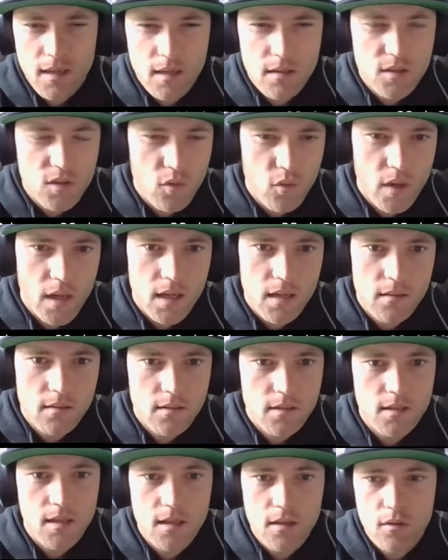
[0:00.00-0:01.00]
Is a way
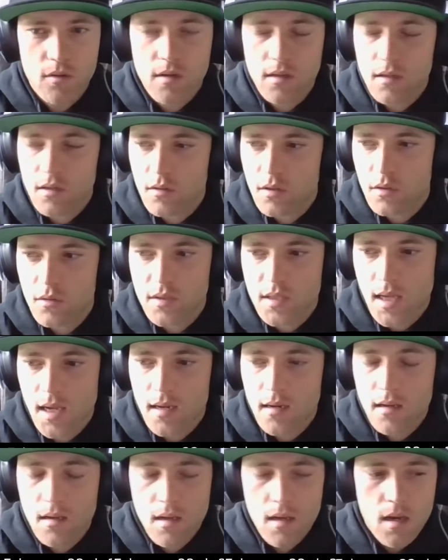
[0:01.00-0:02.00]
that you could use
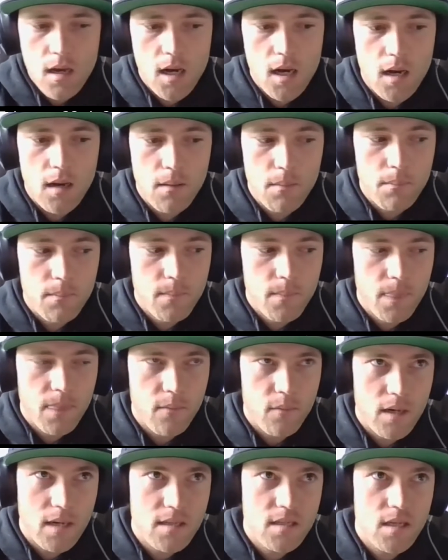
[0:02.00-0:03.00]
that.
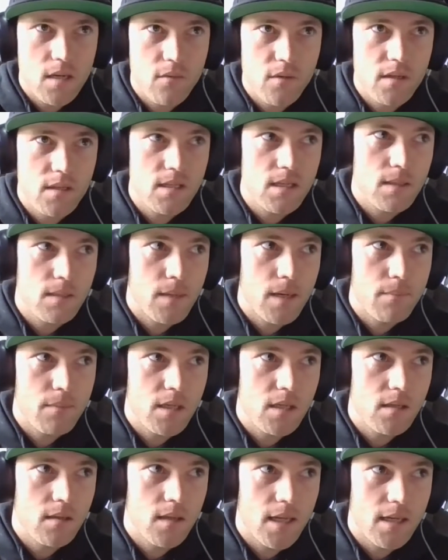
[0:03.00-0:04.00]
When I say redeem, I
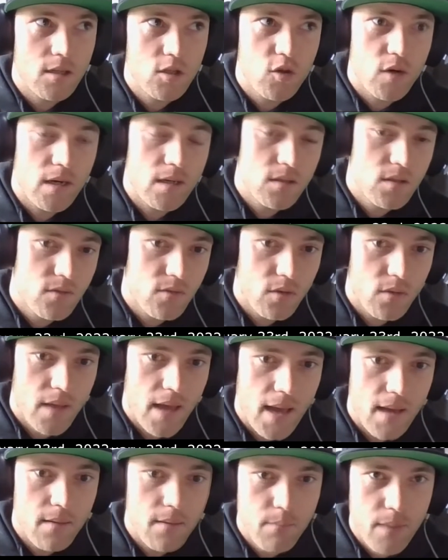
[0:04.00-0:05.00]
mean like transfer
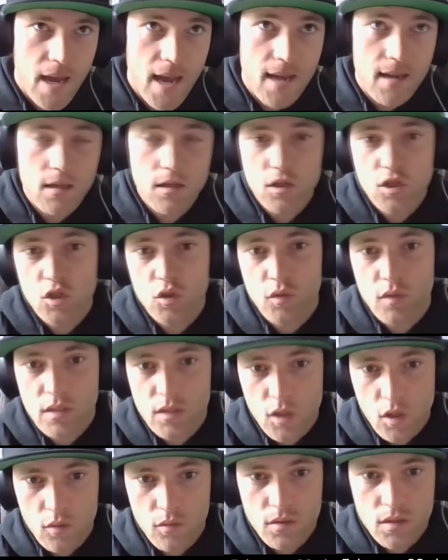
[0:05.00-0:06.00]
that PAC into
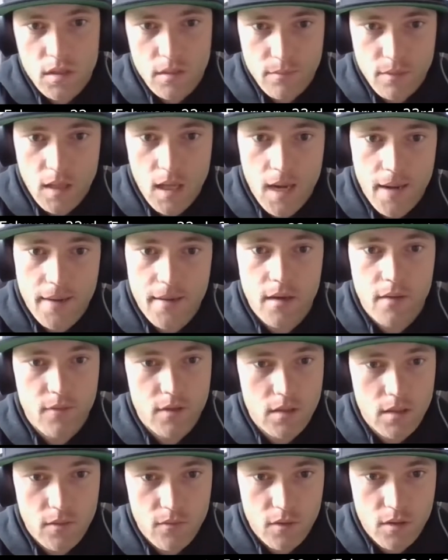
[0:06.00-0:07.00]
its own supply of
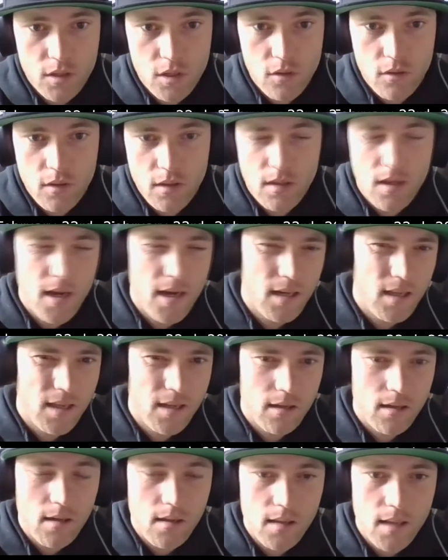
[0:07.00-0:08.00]
a different token, kind of
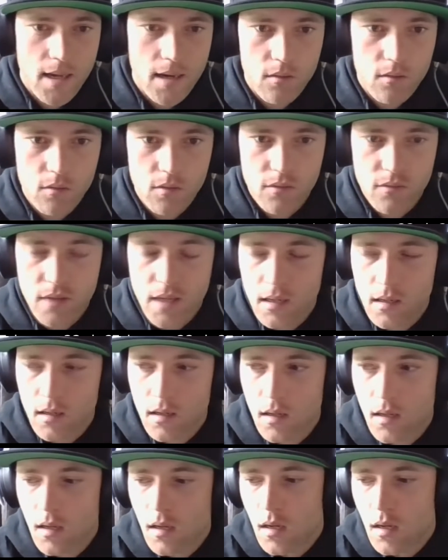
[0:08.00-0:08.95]
like a collateral event.